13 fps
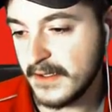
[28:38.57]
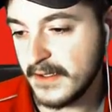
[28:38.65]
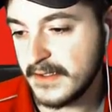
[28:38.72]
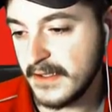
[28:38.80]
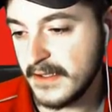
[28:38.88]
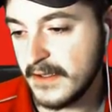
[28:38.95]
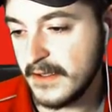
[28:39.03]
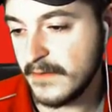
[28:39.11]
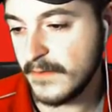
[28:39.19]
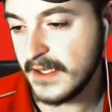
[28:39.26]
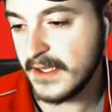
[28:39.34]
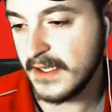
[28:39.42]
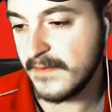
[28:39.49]
Tell you what,
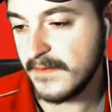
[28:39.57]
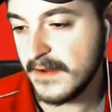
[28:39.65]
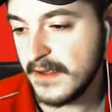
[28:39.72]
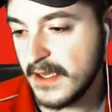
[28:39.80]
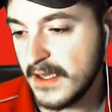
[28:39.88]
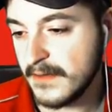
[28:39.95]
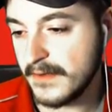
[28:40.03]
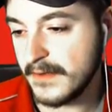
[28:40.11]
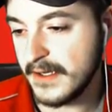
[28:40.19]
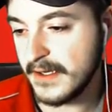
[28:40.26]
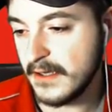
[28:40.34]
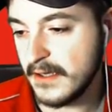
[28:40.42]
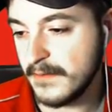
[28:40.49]
kid. I'm going to
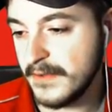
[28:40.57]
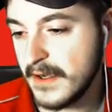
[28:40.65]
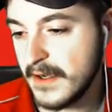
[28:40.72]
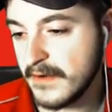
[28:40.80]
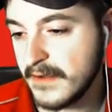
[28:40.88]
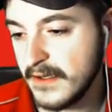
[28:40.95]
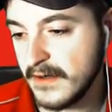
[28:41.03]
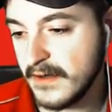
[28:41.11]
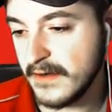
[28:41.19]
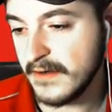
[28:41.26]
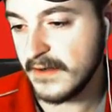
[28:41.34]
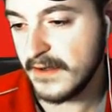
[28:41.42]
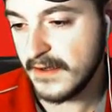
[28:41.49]
help you out here.
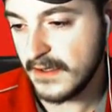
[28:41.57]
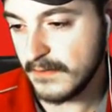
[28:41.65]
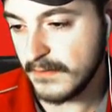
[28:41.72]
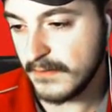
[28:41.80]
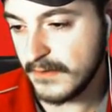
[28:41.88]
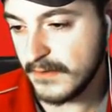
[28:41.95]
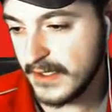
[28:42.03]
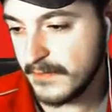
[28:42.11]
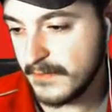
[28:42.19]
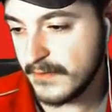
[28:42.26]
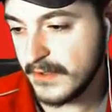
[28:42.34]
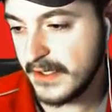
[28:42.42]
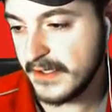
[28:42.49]
I'm going to
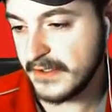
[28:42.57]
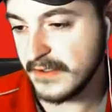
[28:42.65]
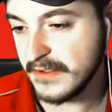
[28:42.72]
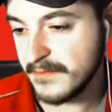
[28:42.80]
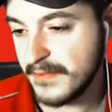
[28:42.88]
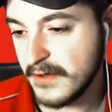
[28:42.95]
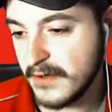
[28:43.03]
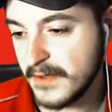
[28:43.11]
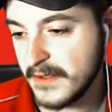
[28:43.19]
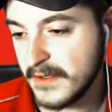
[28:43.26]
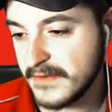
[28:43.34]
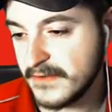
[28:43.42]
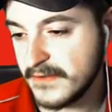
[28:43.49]
upgrade your
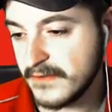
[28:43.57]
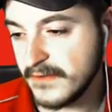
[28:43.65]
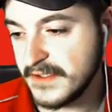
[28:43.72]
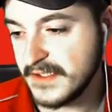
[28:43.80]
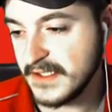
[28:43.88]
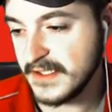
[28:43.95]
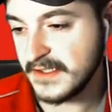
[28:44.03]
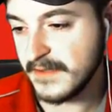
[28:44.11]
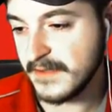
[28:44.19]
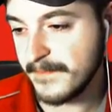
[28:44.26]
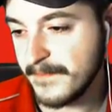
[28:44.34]
Pokemon storage system.